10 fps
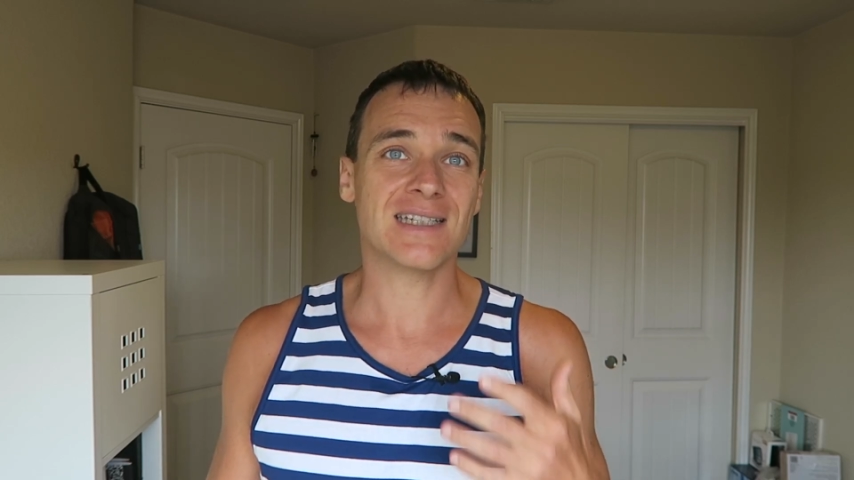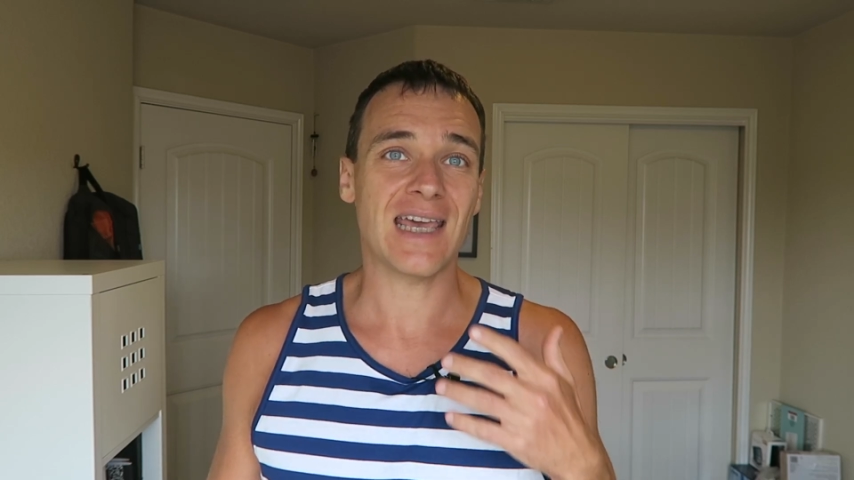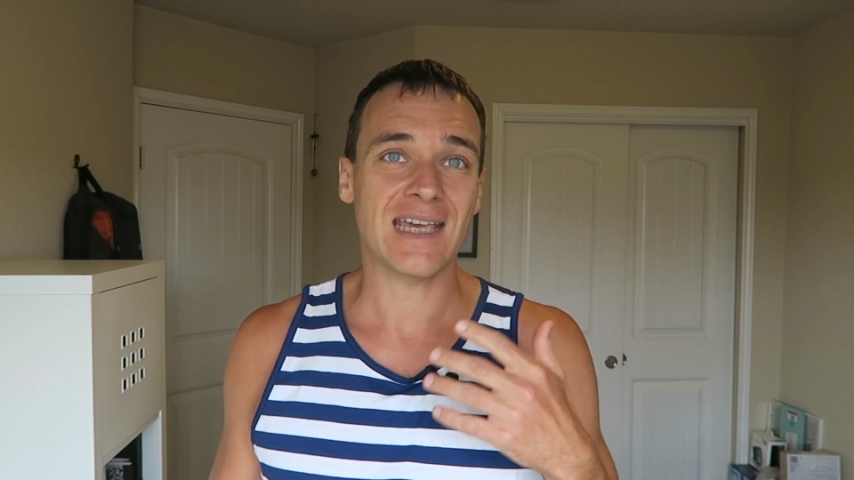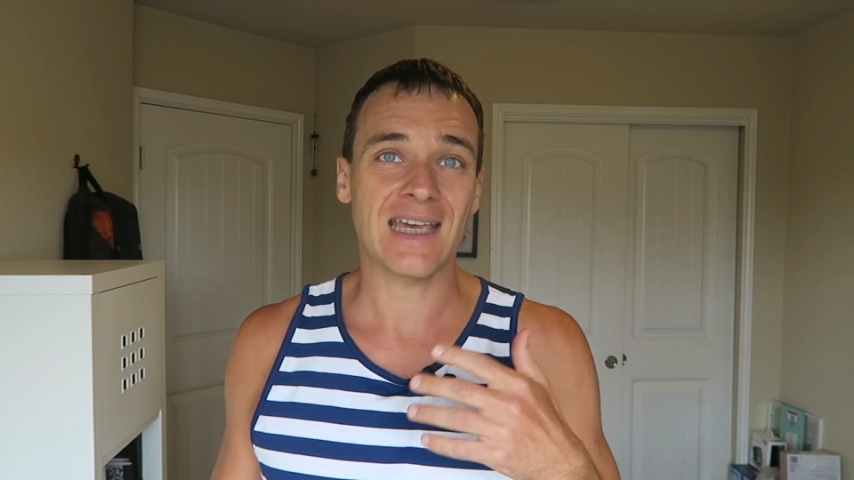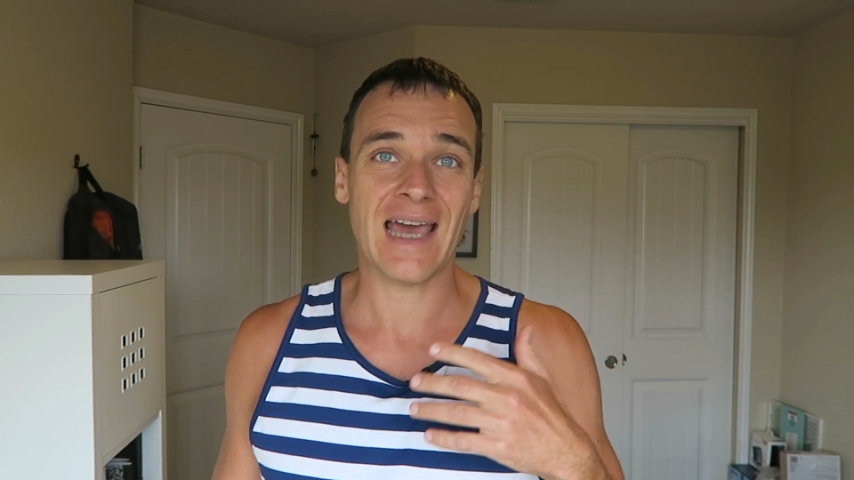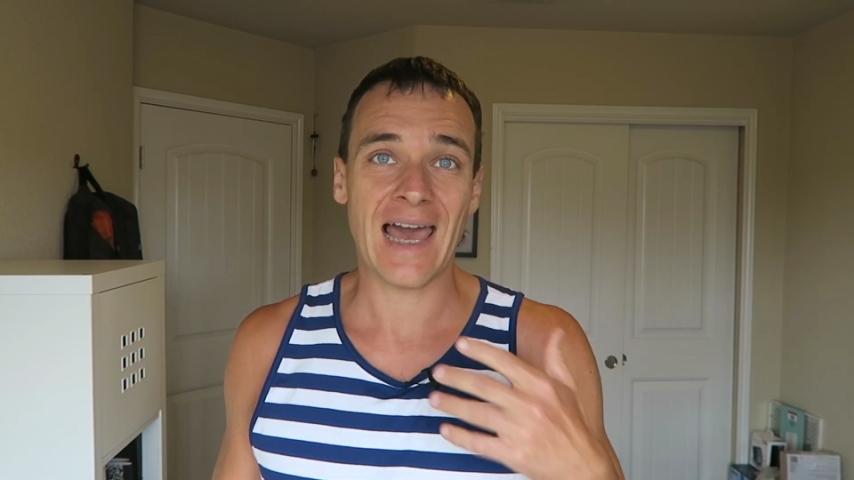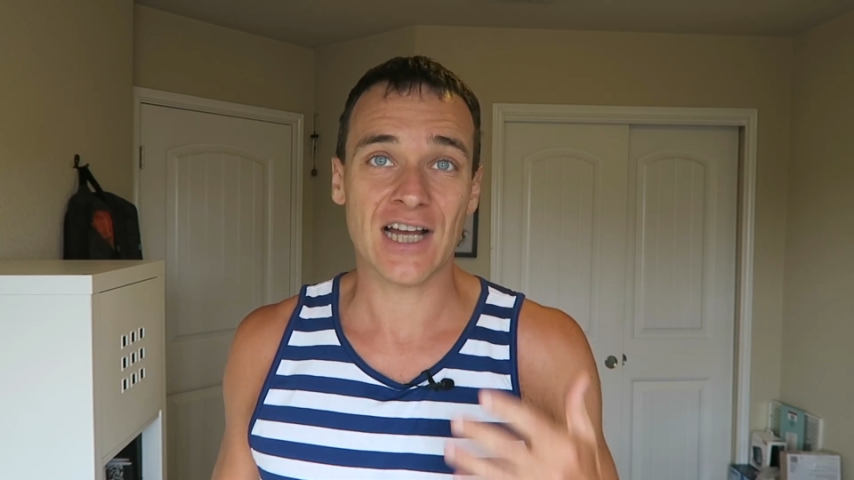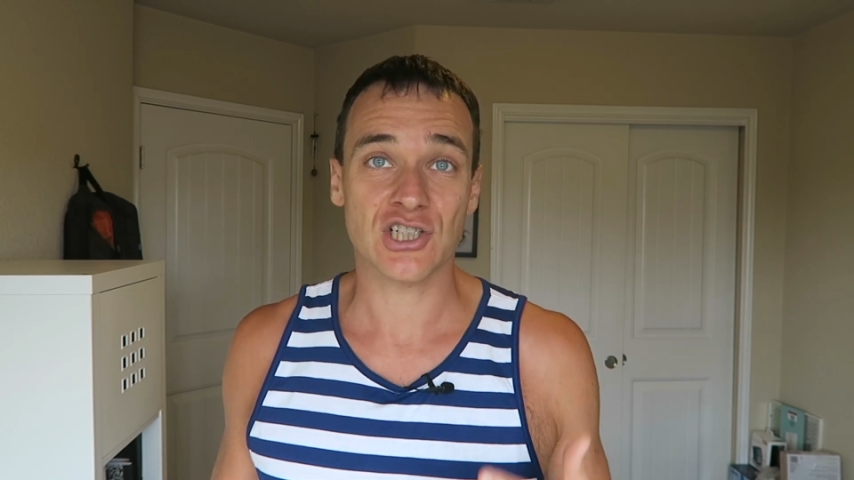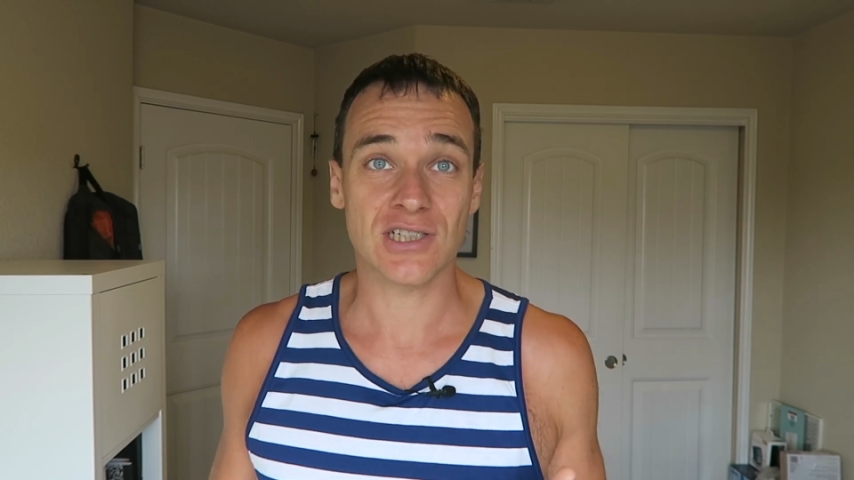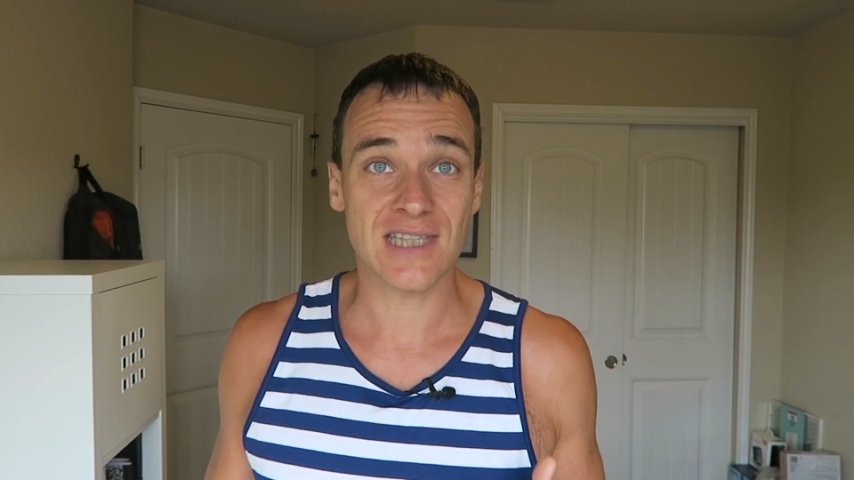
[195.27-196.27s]
taking
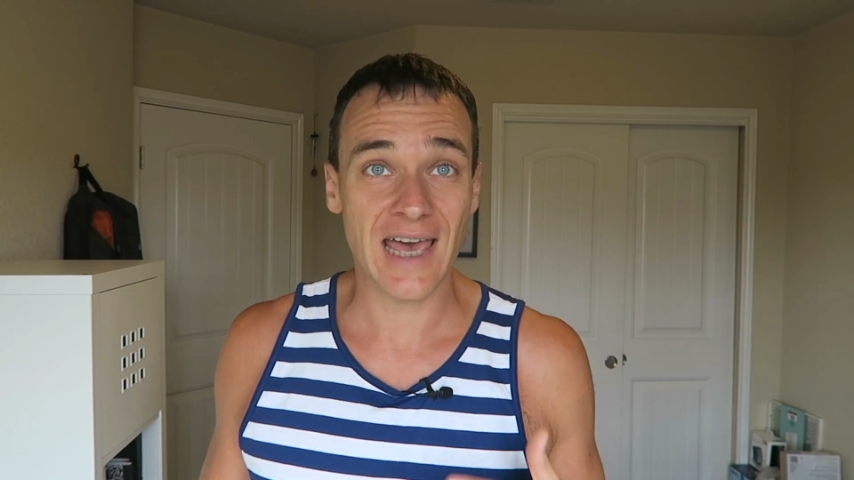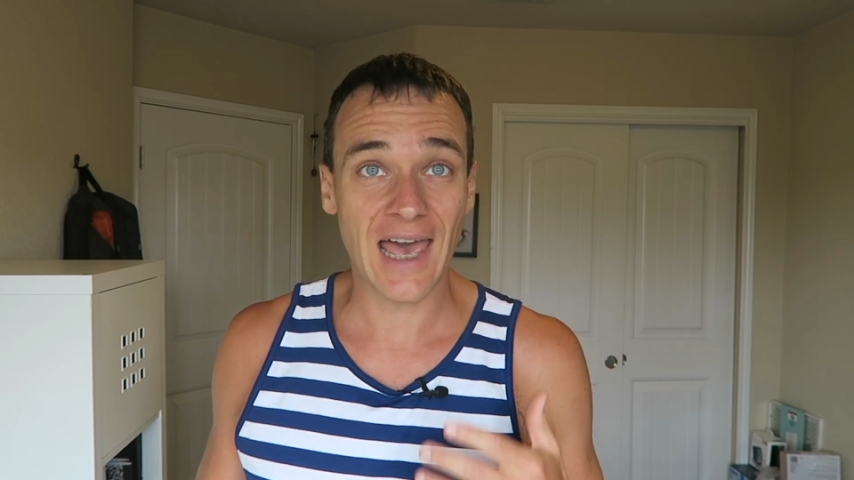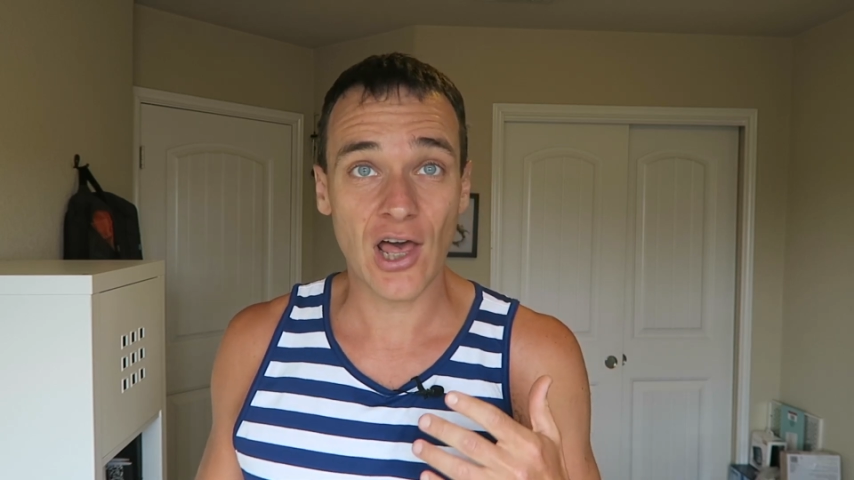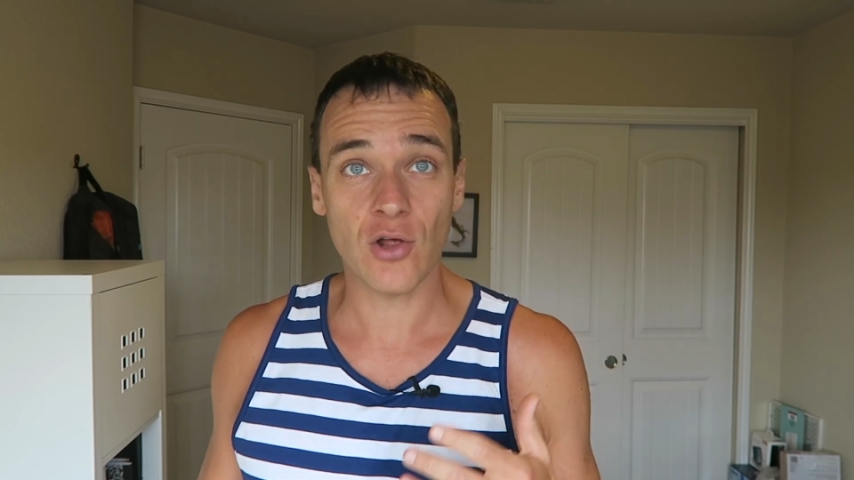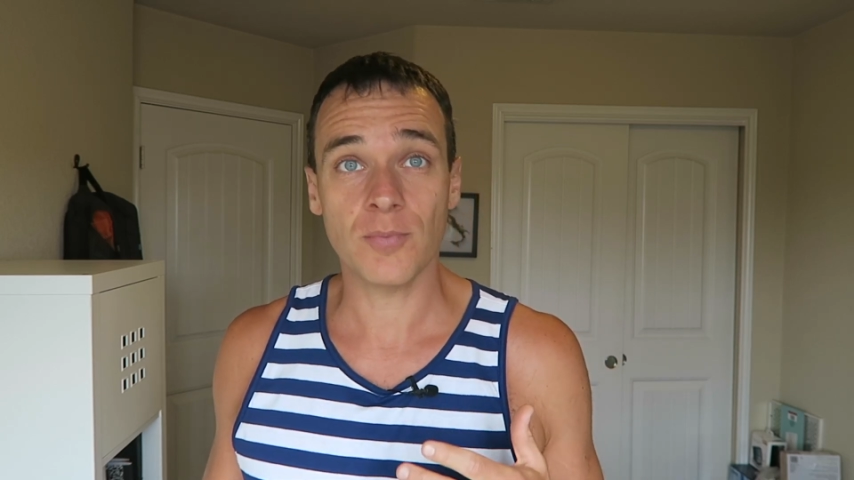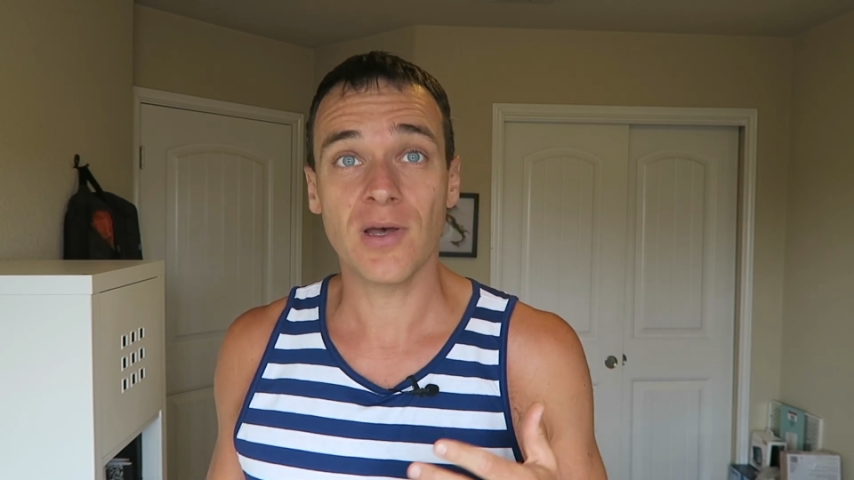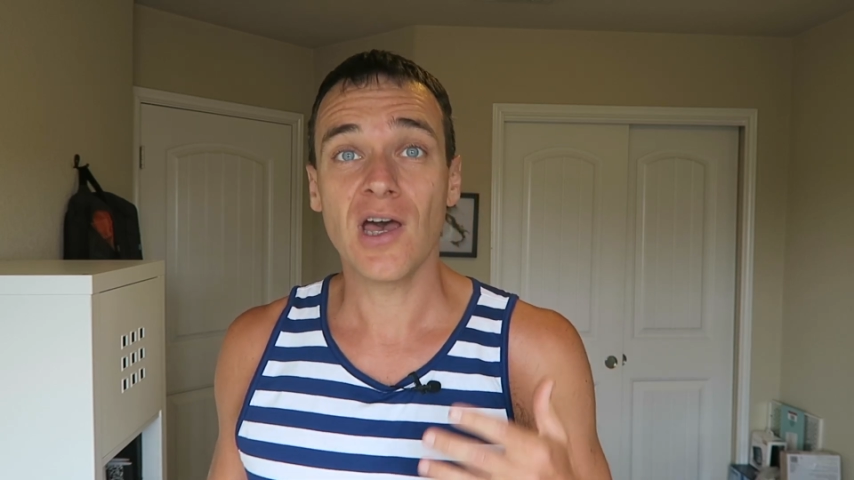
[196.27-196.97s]
actions that help